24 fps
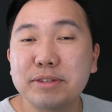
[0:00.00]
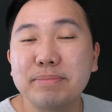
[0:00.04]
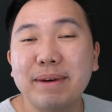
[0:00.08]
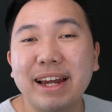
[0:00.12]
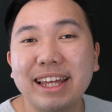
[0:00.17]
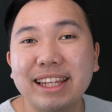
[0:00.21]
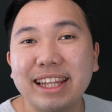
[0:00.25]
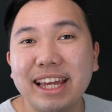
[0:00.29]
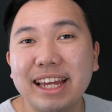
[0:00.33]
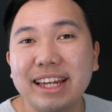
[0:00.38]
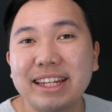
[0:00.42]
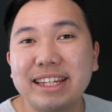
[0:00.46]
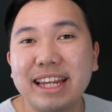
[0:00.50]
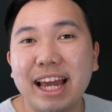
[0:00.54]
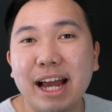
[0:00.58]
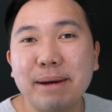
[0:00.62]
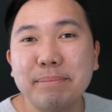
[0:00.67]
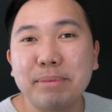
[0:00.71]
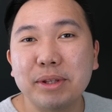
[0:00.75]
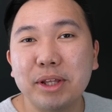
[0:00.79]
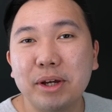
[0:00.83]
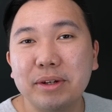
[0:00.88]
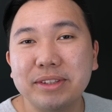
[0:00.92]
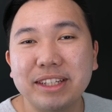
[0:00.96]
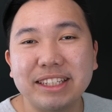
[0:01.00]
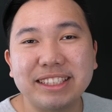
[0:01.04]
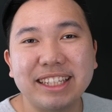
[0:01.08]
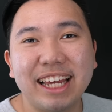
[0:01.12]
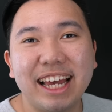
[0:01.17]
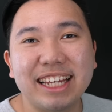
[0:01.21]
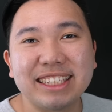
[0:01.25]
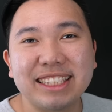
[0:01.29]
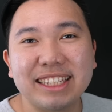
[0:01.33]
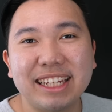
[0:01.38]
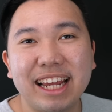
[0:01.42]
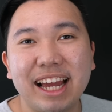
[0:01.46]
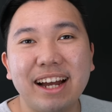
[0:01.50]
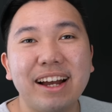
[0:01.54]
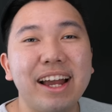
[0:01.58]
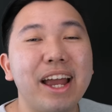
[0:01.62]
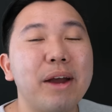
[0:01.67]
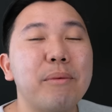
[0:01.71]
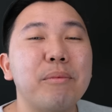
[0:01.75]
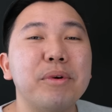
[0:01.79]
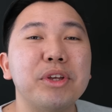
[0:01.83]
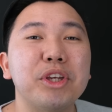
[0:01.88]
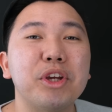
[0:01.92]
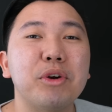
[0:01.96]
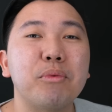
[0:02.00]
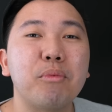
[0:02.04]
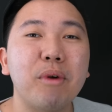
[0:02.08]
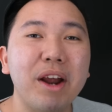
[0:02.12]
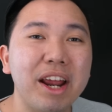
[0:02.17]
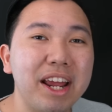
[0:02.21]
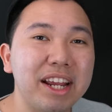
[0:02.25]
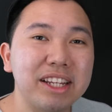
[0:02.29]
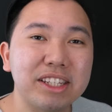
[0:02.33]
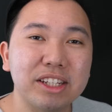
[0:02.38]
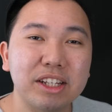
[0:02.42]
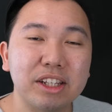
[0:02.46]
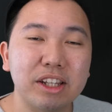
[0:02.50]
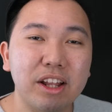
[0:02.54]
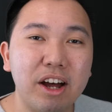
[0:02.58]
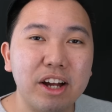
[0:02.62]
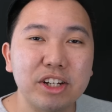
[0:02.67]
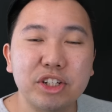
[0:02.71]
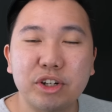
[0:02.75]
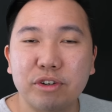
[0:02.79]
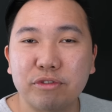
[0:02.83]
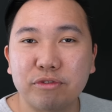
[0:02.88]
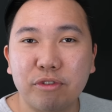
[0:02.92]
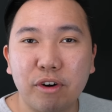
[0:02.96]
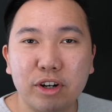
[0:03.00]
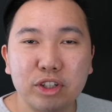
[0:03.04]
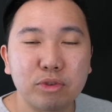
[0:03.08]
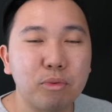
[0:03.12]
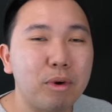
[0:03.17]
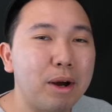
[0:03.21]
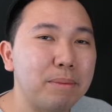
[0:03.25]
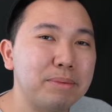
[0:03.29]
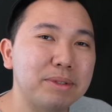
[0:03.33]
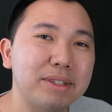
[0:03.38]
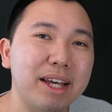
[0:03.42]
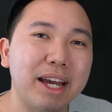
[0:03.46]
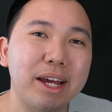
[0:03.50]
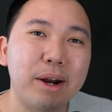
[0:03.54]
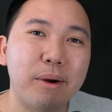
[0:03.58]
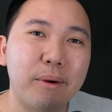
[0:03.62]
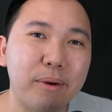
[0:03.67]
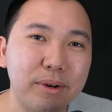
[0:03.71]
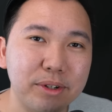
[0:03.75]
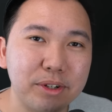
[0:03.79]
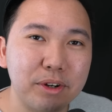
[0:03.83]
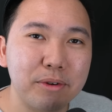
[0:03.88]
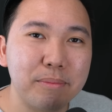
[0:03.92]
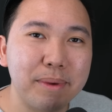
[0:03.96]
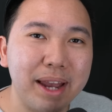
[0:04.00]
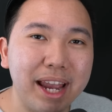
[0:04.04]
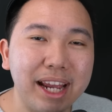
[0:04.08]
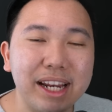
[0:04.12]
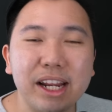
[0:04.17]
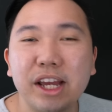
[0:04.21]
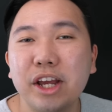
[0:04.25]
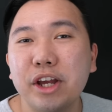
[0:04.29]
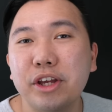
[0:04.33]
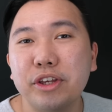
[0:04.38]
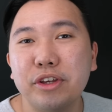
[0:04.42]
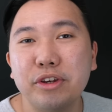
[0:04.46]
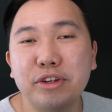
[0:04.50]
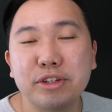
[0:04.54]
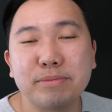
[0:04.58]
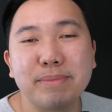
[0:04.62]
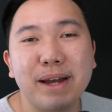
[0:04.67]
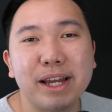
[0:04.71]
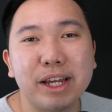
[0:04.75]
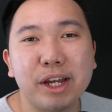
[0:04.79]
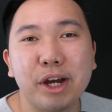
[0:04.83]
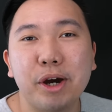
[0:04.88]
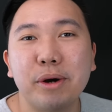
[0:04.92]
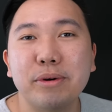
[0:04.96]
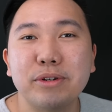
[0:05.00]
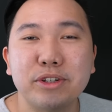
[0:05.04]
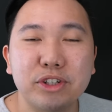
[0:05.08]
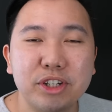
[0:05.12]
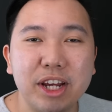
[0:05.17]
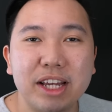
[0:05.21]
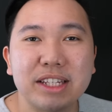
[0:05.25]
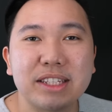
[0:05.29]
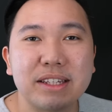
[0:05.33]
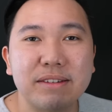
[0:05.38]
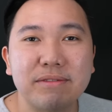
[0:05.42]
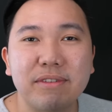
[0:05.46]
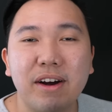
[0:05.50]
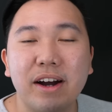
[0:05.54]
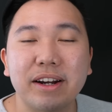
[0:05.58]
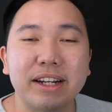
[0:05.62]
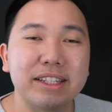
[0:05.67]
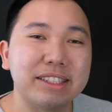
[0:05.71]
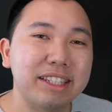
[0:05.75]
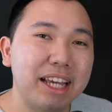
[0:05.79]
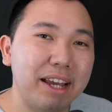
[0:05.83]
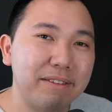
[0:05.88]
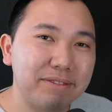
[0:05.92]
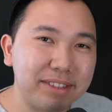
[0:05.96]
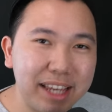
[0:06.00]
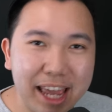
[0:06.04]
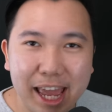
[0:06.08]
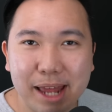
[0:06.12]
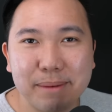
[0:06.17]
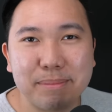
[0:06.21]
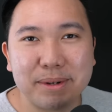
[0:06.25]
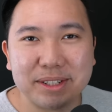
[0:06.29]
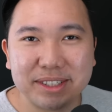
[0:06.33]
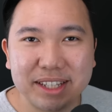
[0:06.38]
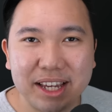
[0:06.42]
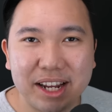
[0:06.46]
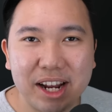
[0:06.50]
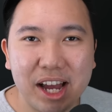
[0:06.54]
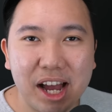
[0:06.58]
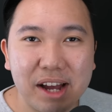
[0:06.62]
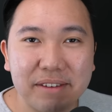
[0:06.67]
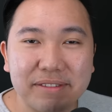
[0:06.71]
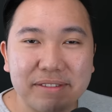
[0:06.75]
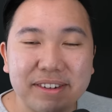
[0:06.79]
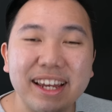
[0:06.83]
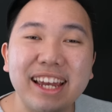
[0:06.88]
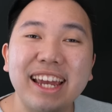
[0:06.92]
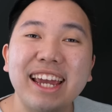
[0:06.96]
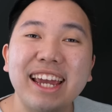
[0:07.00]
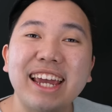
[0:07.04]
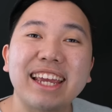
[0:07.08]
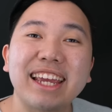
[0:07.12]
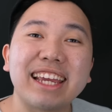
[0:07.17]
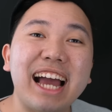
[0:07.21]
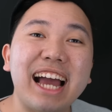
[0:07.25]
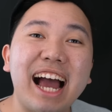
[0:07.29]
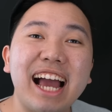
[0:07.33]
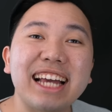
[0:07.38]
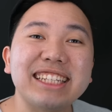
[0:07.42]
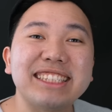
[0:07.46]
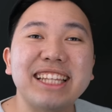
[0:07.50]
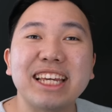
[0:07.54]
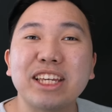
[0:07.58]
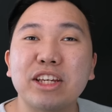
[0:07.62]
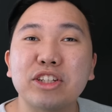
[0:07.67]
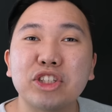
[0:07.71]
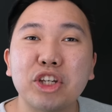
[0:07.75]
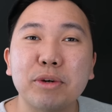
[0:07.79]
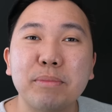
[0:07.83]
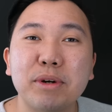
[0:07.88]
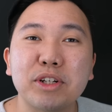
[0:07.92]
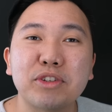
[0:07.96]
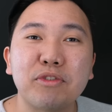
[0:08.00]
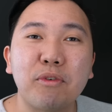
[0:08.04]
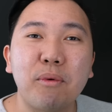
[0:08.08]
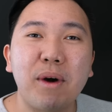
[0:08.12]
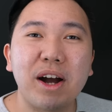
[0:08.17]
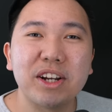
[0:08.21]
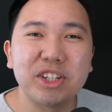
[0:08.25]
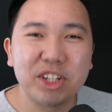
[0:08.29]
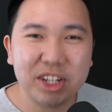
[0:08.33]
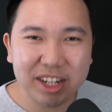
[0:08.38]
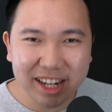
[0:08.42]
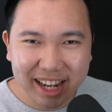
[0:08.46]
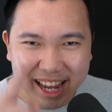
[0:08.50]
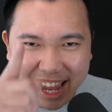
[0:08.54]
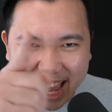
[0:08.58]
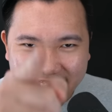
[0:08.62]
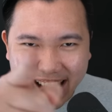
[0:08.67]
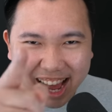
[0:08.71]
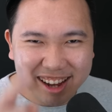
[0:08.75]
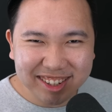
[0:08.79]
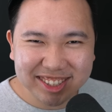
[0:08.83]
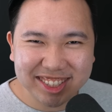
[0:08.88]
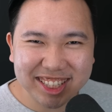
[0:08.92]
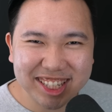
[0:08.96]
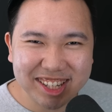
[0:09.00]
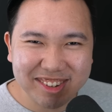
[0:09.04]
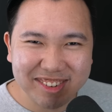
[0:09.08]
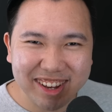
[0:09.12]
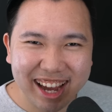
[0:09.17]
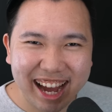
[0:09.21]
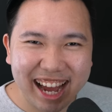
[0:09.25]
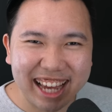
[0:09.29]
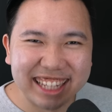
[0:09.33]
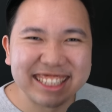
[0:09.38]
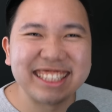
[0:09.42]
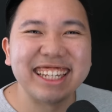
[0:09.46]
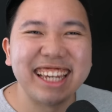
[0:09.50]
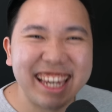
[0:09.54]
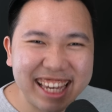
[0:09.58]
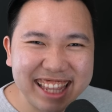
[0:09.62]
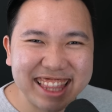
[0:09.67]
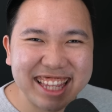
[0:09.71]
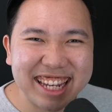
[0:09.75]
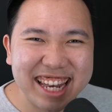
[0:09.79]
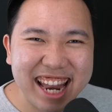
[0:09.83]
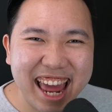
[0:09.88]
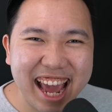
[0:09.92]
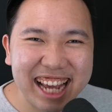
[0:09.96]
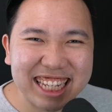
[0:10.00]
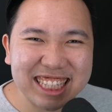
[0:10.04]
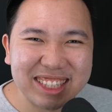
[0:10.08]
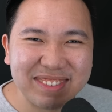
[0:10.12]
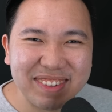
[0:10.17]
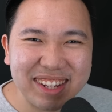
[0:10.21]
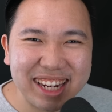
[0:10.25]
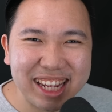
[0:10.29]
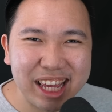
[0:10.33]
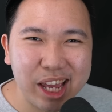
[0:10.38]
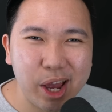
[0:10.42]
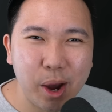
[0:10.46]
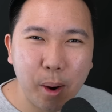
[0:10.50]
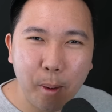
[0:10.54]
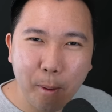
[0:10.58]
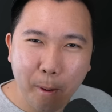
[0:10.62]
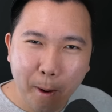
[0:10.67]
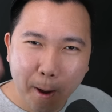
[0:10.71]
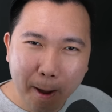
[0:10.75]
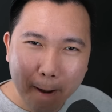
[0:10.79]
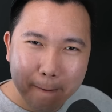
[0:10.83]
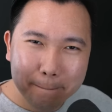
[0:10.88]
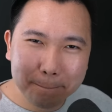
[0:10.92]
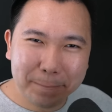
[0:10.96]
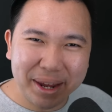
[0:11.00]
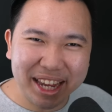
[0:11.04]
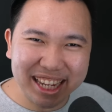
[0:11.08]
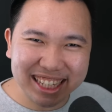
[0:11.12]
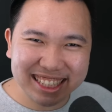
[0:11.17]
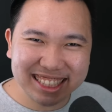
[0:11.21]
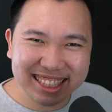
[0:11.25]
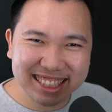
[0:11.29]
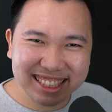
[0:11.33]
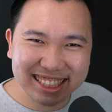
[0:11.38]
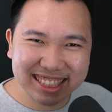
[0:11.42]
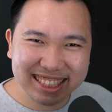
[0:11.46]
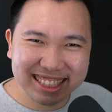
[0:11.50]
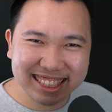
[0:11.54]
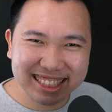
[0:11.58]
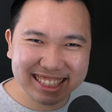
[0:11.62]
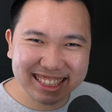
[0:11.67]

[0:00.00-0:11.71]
my link down below to test it out, and when you're ready to launch your first website or domain, use my code JasonVong to save ten percent off. Guys, thank you so much for watching. I'll see you guys in the next video. Peace!